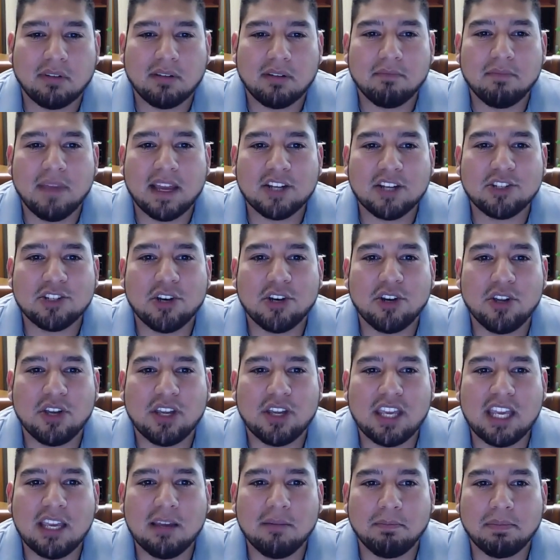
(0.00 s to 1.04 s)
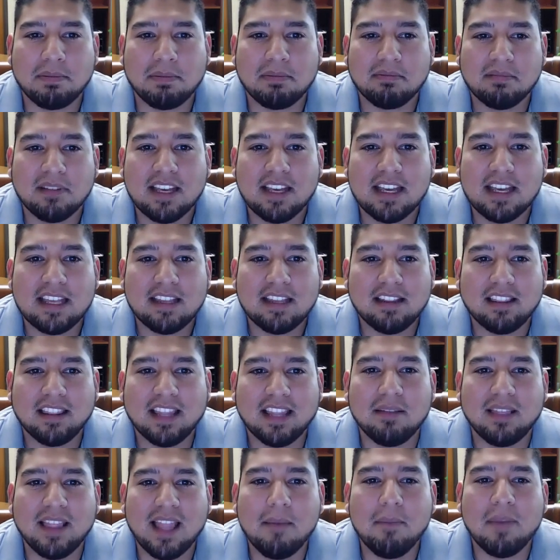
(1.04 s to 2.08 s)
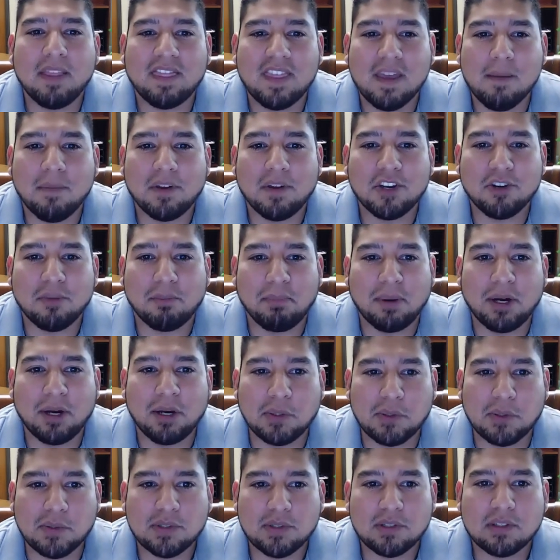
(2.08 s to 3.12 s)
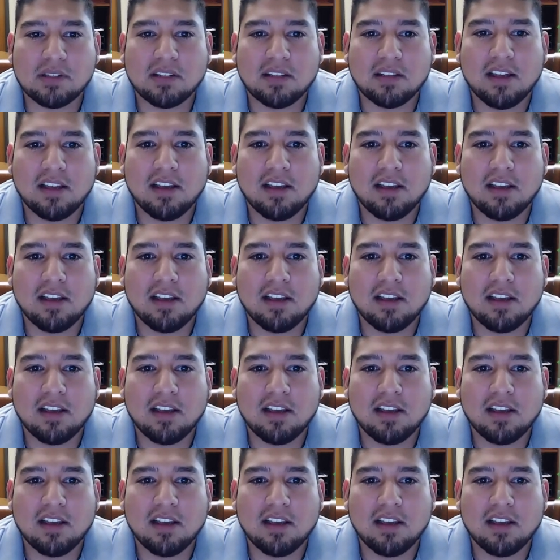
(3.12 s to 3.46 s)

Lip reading: make sure you limit them in your post.